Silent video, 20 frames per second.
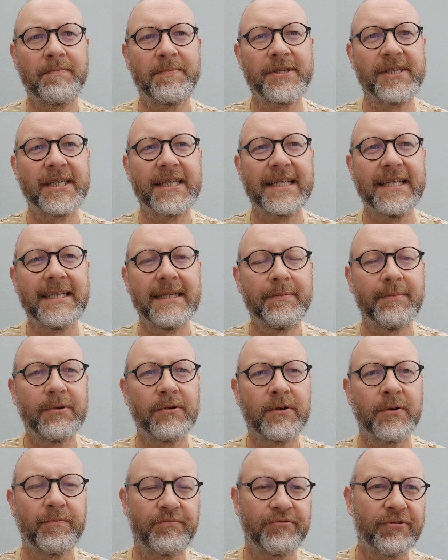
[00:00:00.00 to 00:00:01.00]
particularly in the
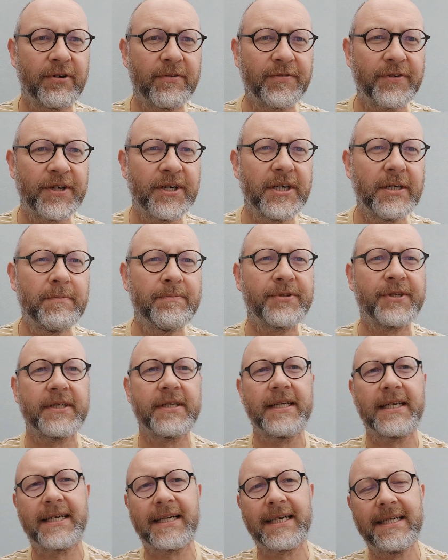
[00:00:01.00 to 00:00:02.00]
book of Proverbs
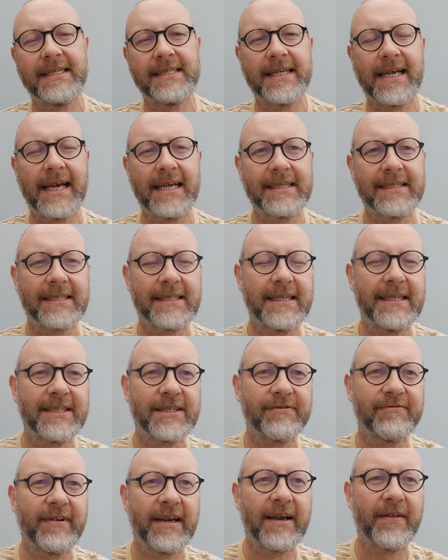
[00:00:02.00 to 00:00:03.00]
and
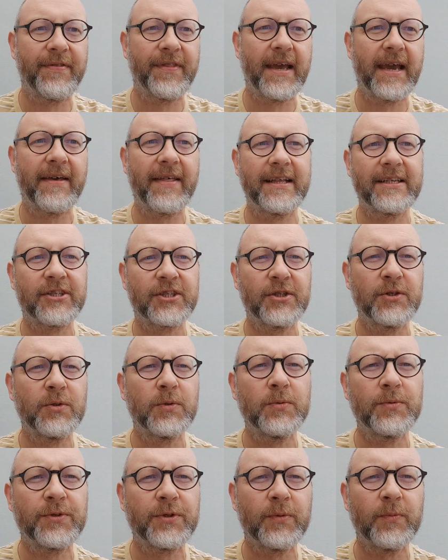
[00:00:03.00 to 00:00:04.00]
Ecclesiastes around there, it's
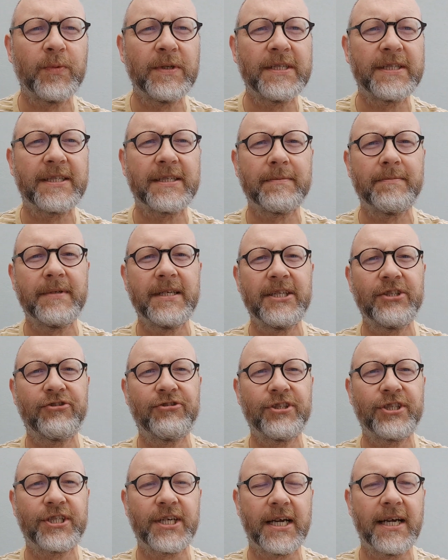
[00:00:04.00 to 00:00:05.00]
called the wisdom
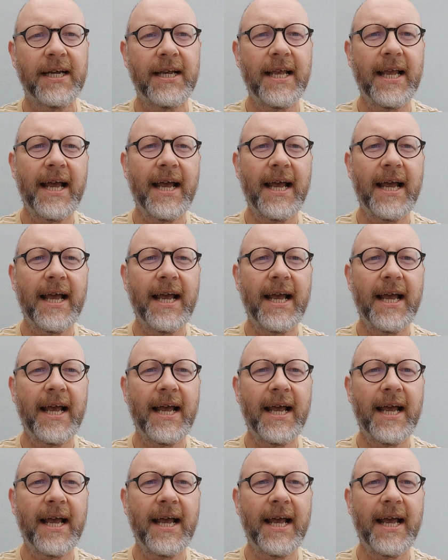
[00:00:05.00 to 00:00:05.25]
literature.